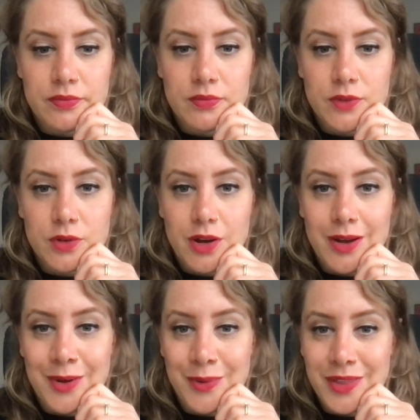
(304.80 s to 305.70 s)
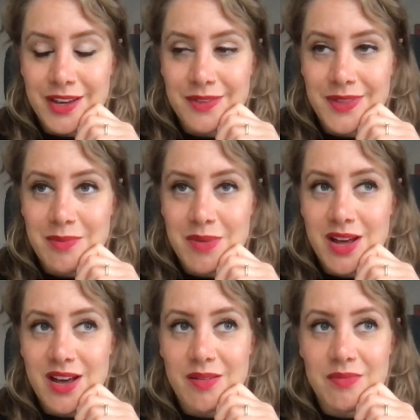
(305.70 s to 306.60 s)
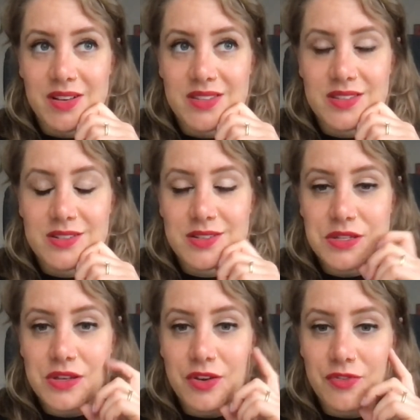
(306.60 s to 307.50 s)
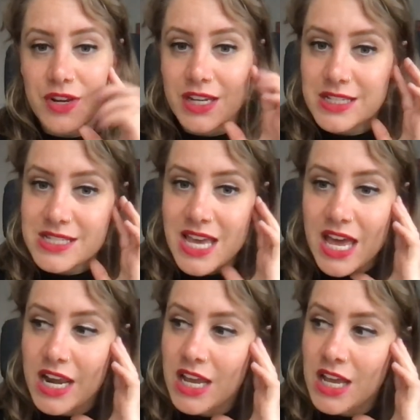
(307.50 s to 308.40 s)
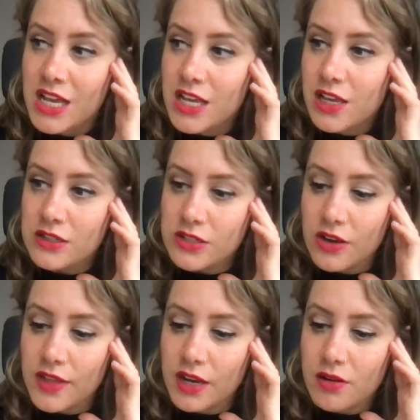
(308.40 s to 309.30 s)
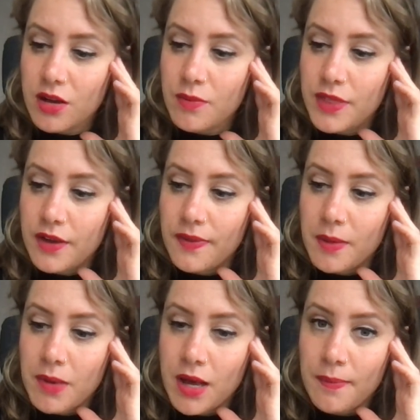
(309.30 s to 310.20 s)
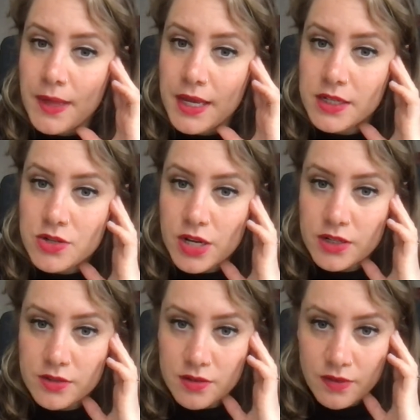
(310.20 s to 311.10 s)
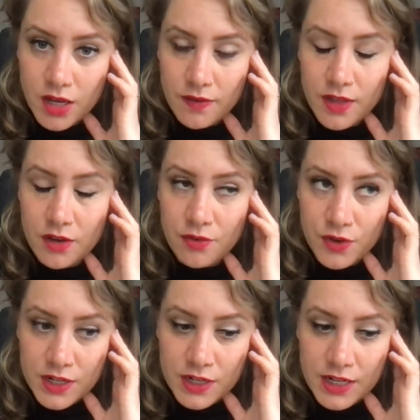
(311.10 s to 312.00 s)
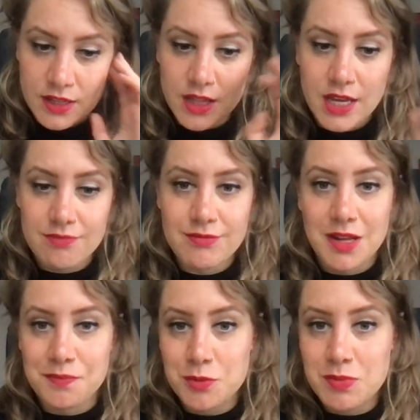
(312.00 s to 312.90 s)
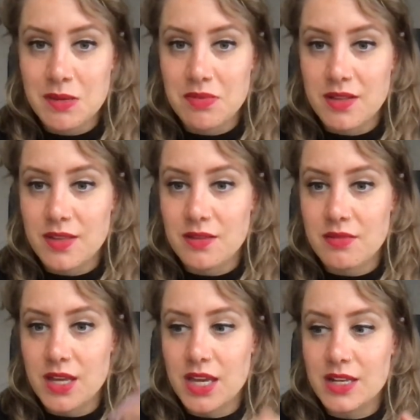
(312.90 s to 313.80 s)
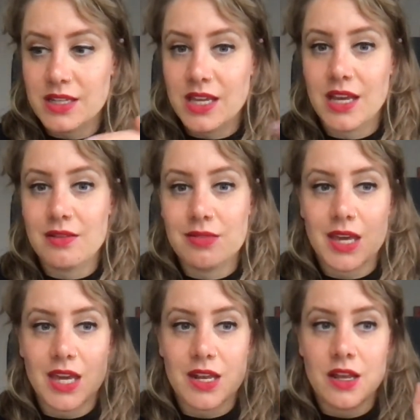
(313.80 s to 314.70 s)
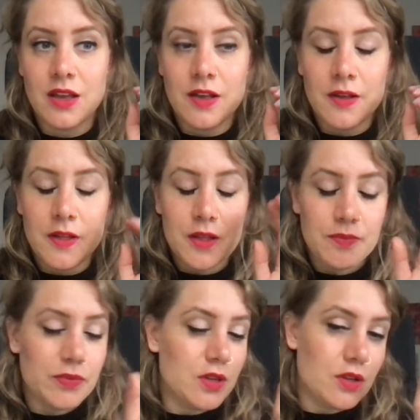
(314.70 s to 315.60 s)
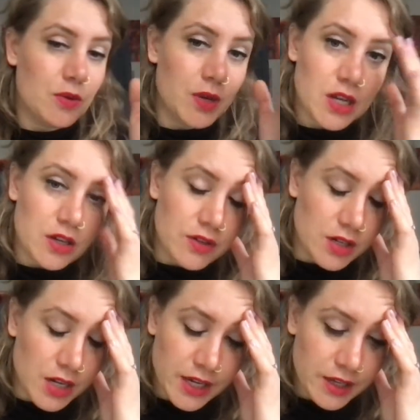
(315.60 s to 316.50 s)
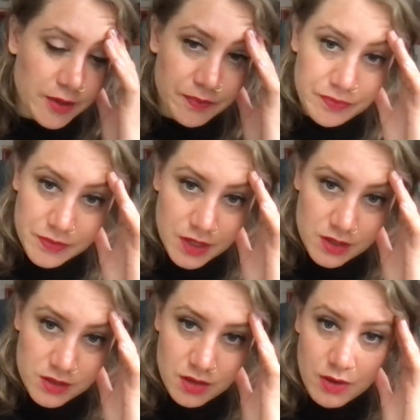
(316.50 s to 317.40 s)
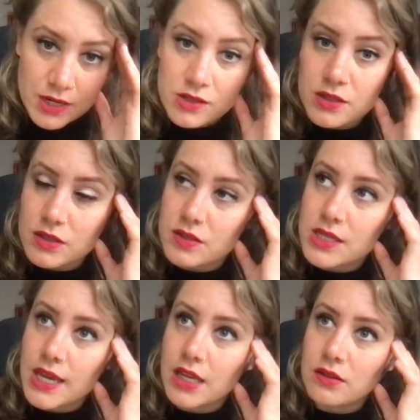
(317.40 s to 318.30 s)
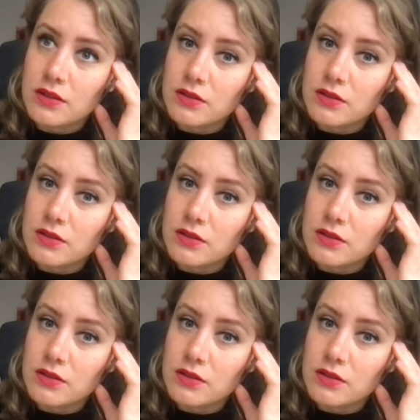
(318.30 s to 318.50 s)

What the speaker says: grow up without their mom. It's just so freaking sad. So they grow up without their mom. They try to survive. They are friendly. They come to people, and then they get kicked. They get, whatever. Like, it's horrendous. And